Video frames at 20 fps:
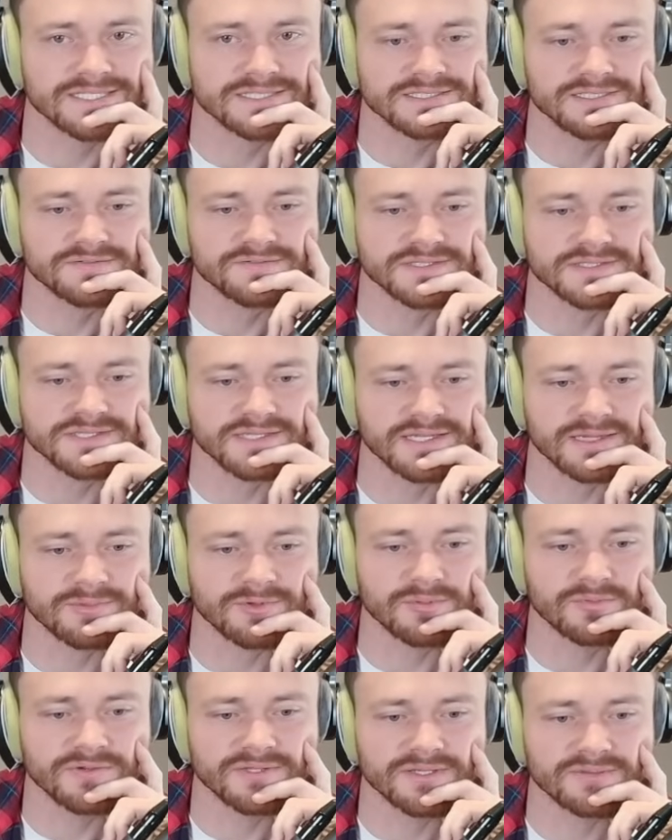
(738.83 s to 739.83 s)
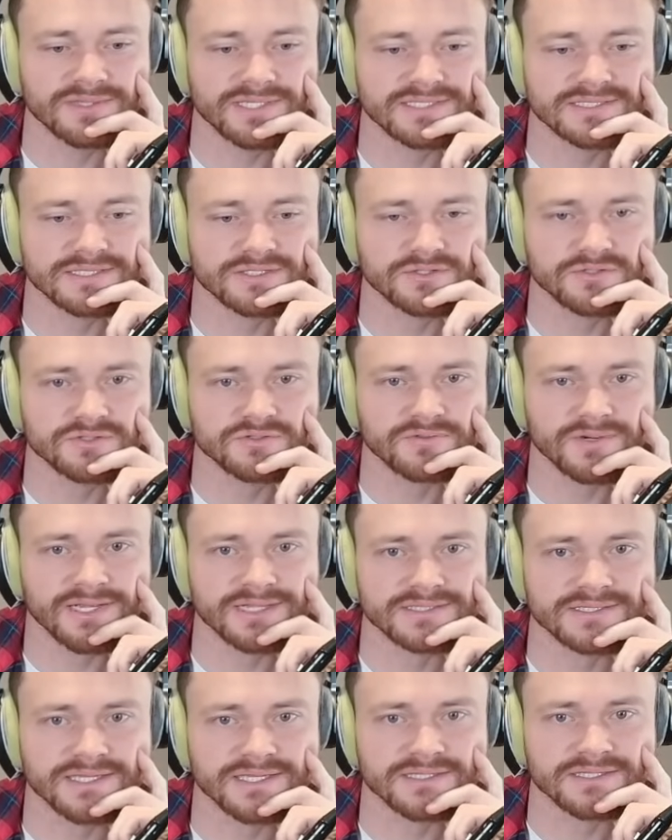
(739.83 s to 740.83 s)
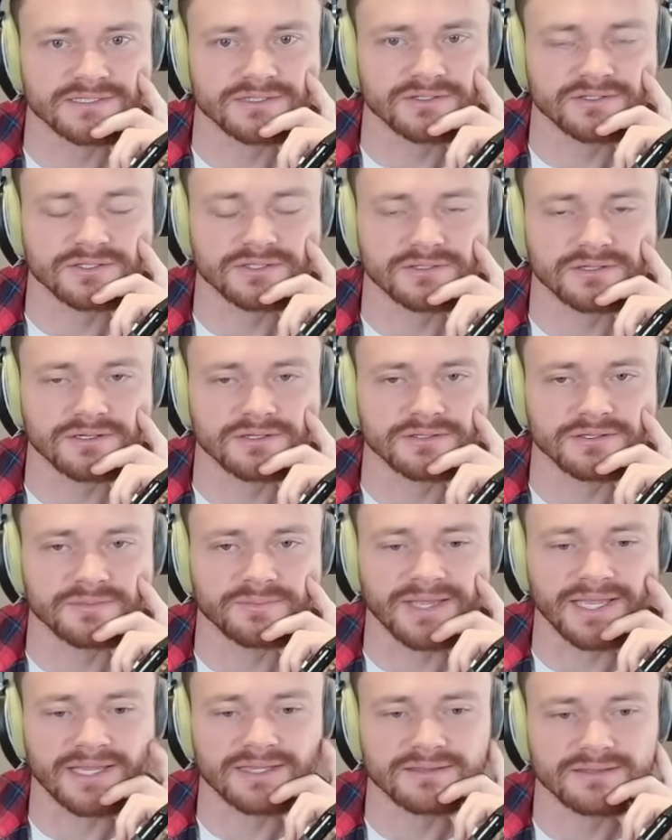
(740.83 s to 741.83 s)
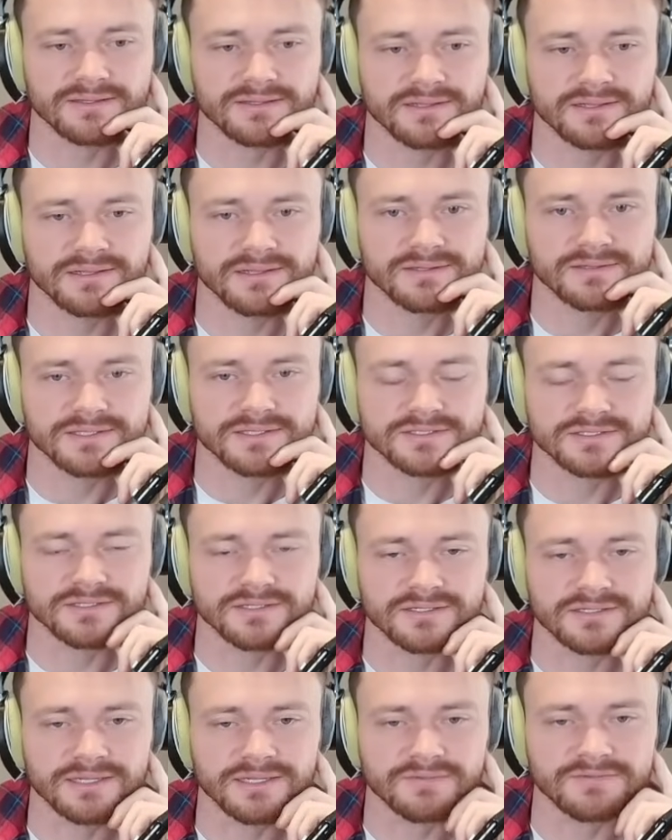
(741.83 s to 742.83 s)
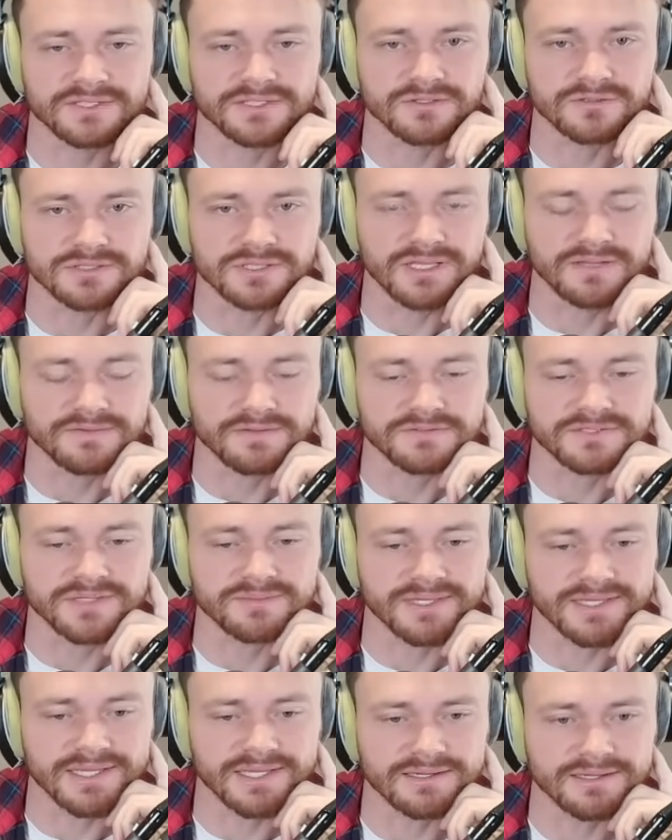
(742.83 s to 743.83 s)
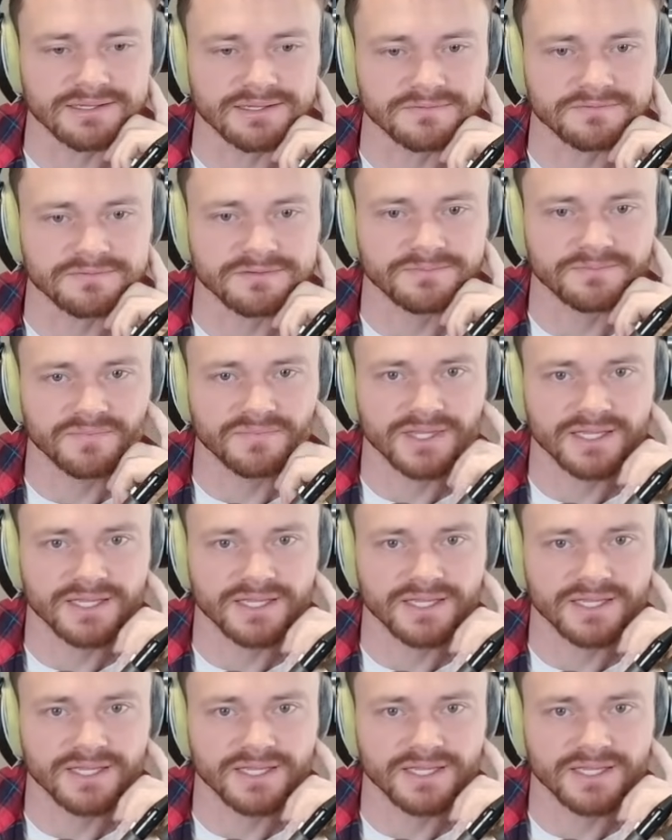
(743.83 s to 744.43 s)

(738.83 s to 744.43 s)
It's tough to say. I mean, really, we need to use Riot's End on the bat. It's going to have us lose a life every time they gain a life.